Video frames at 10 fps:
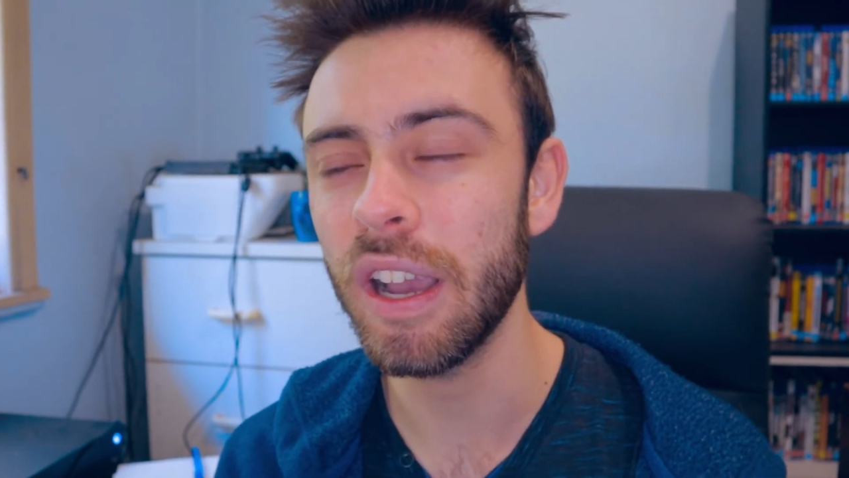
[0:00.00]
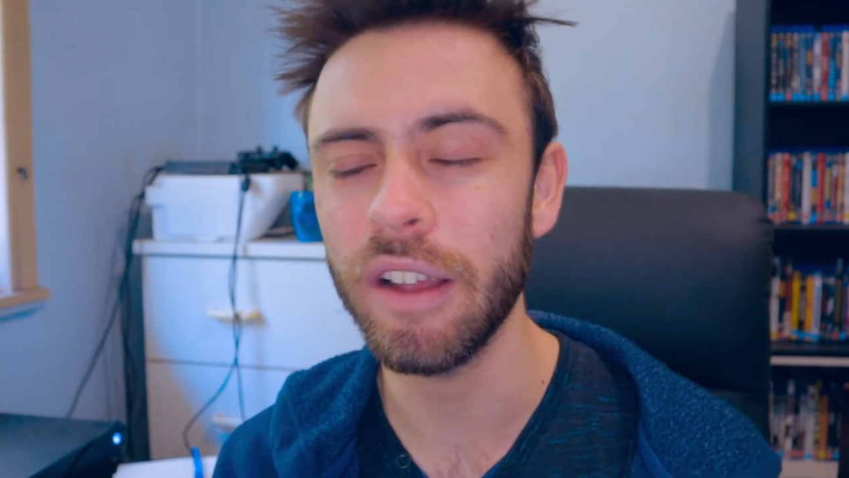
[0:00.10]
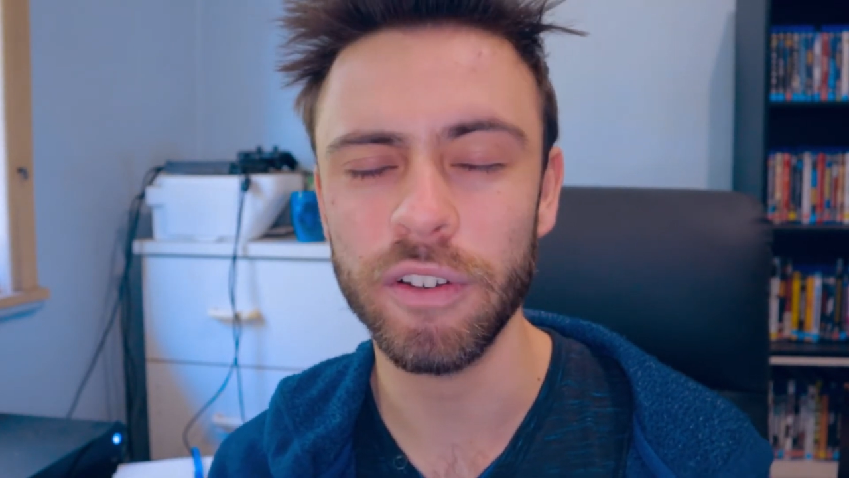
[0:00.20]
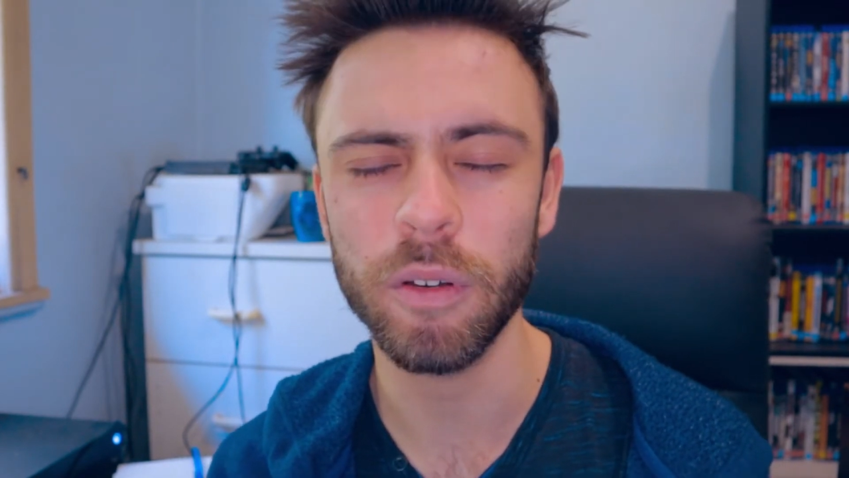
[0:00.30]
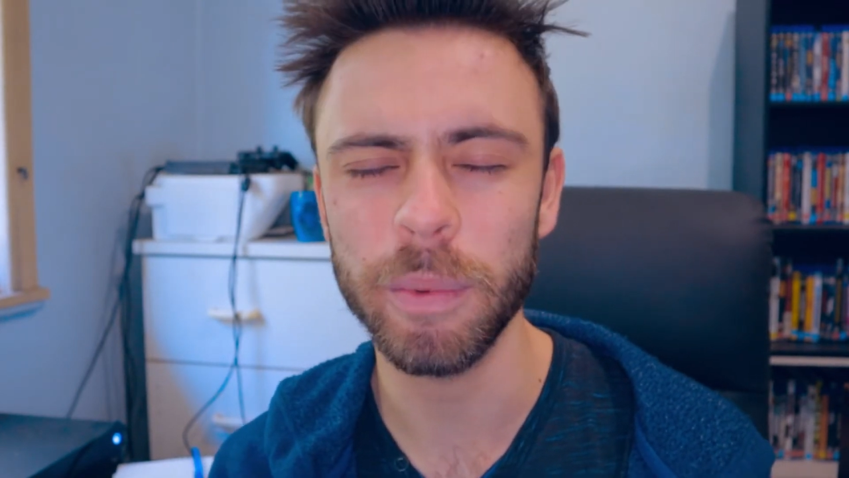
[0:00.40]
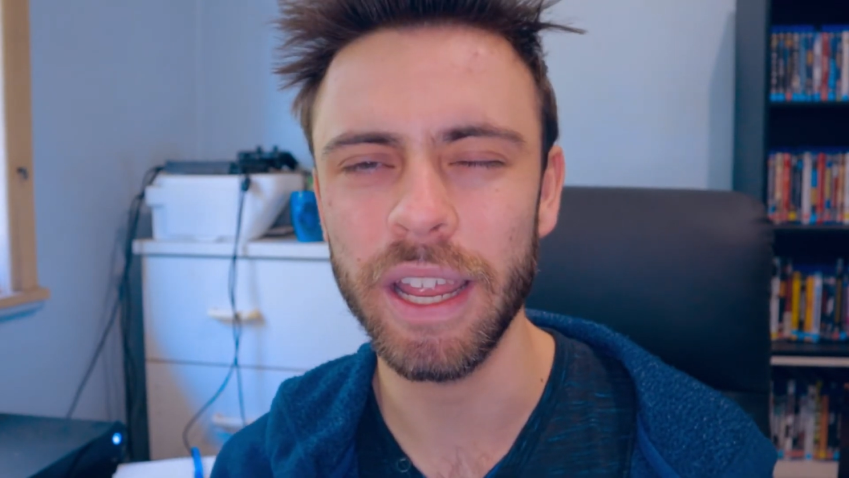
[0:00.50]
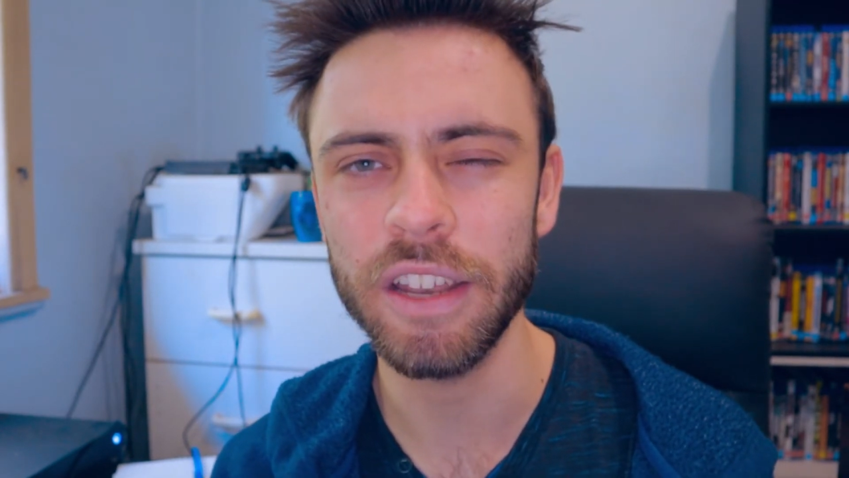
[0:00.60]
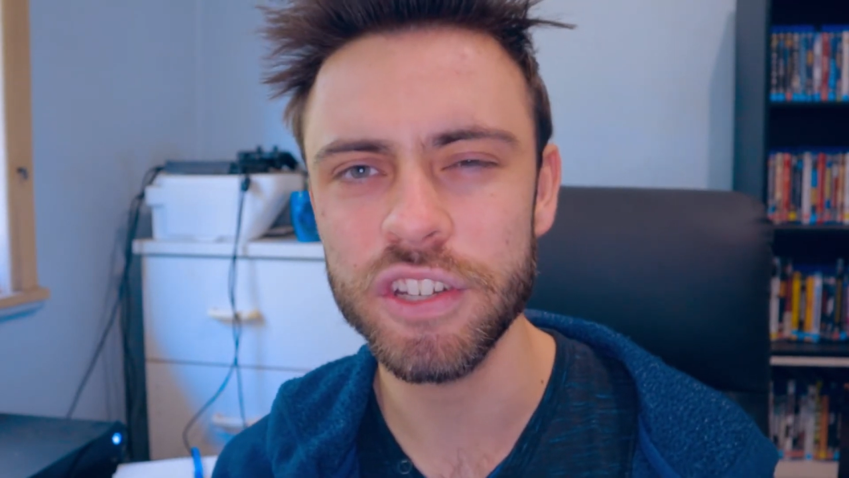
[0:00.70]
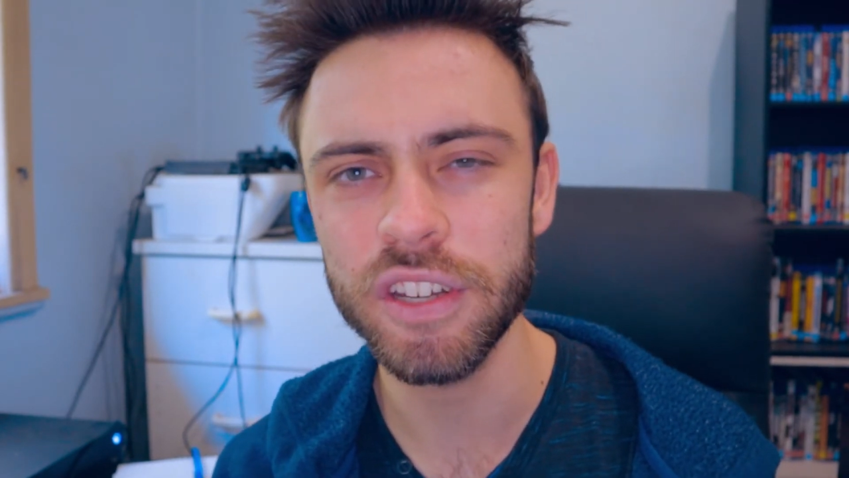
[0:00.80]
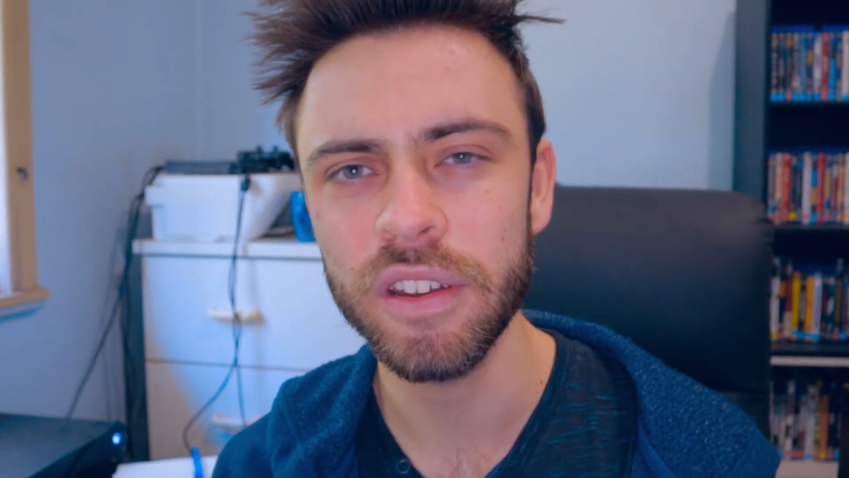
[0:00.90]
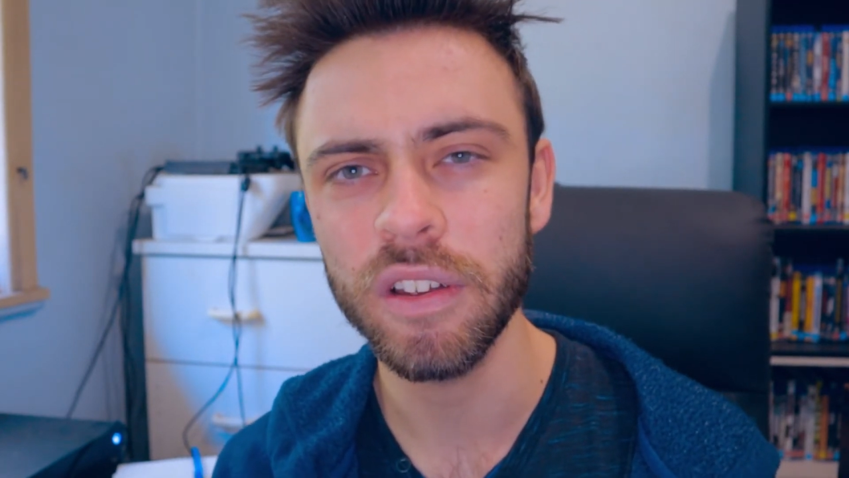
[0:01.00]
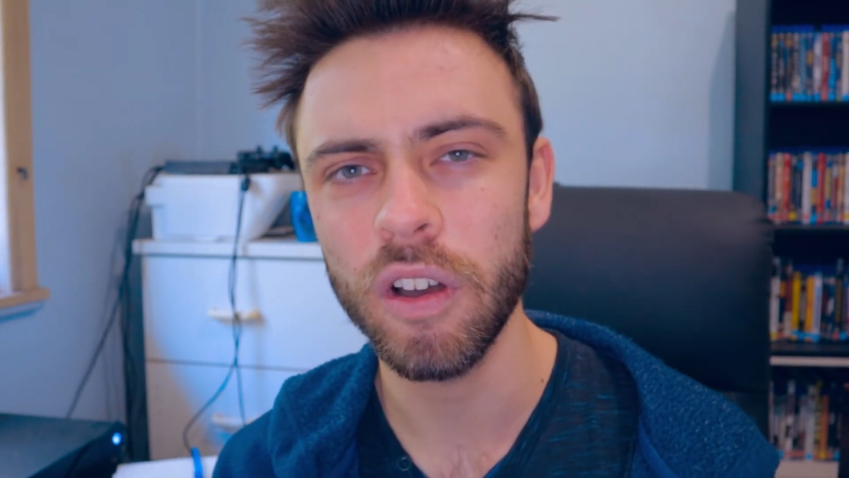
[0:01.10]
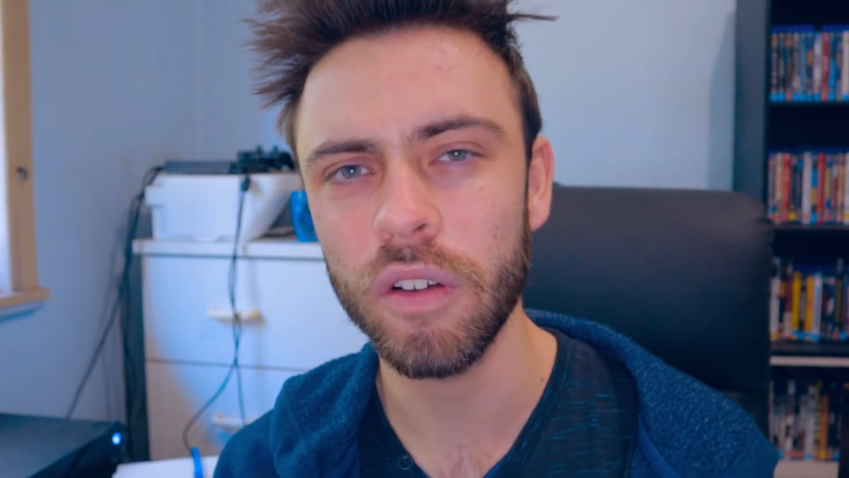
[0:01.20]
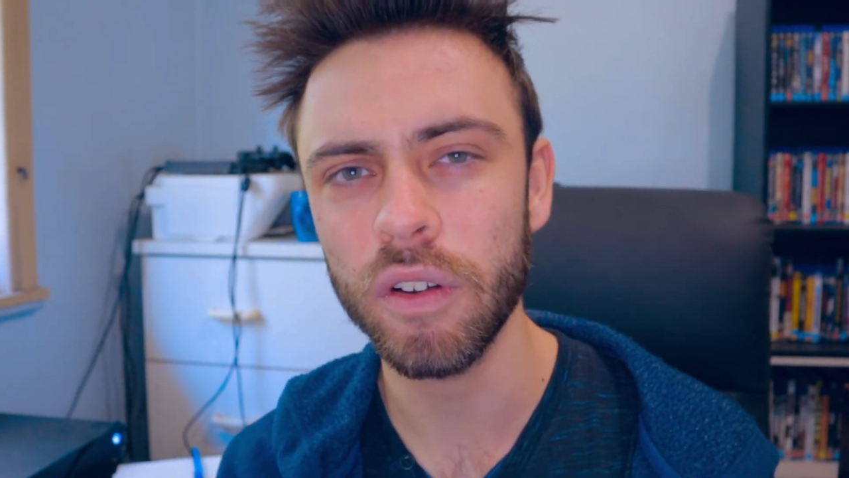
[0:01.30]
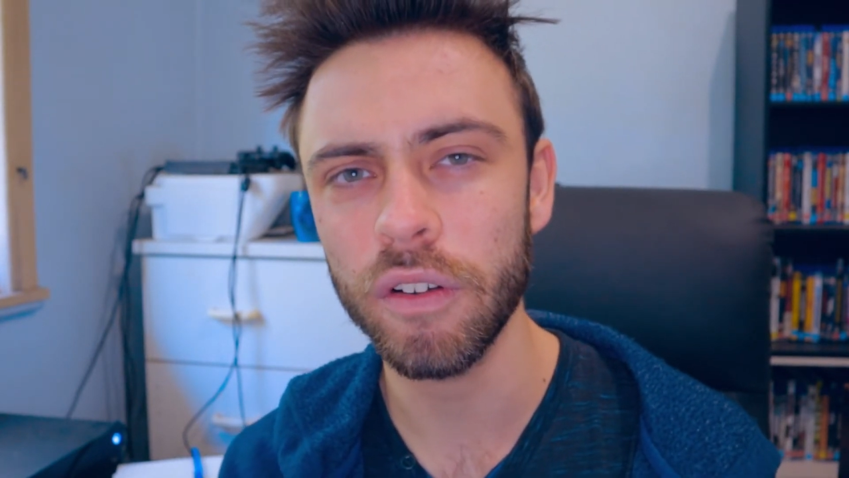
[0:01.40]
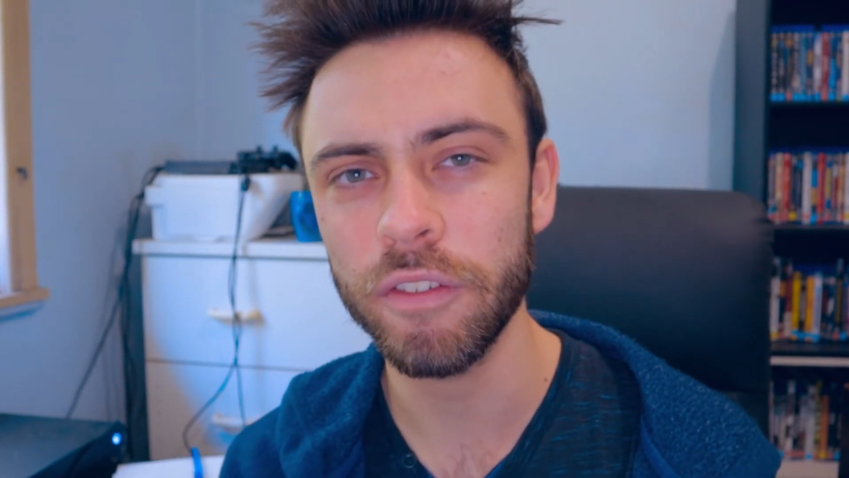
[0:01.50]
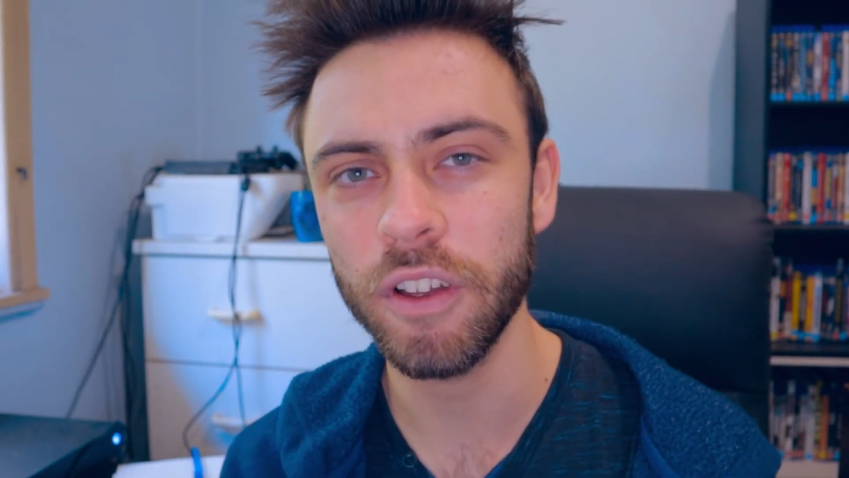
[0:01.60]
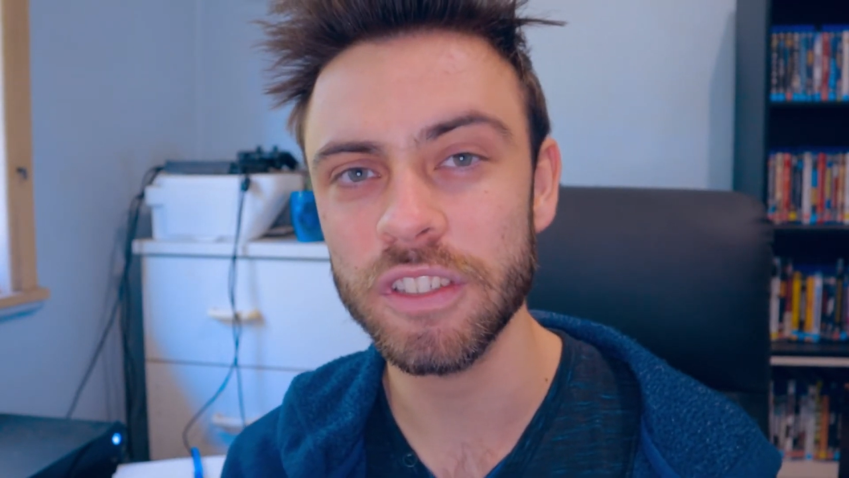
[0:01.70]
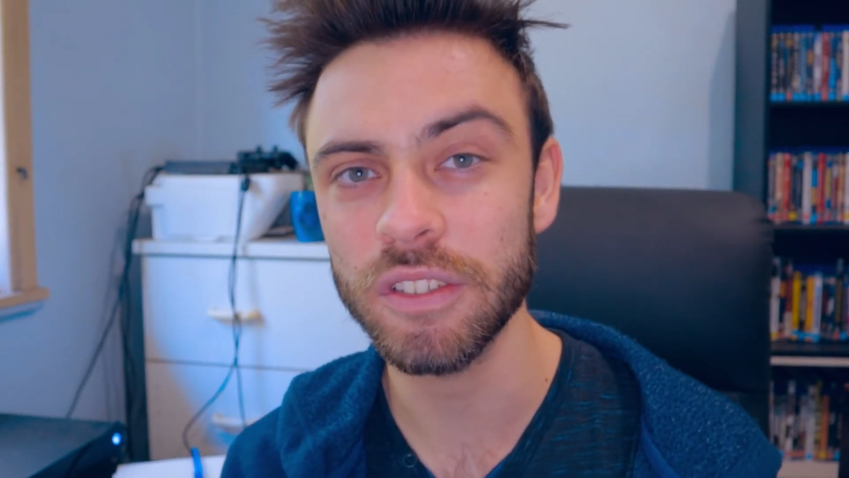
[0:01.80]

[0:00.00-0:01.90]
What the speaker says: I felt a bit edgy of her at first.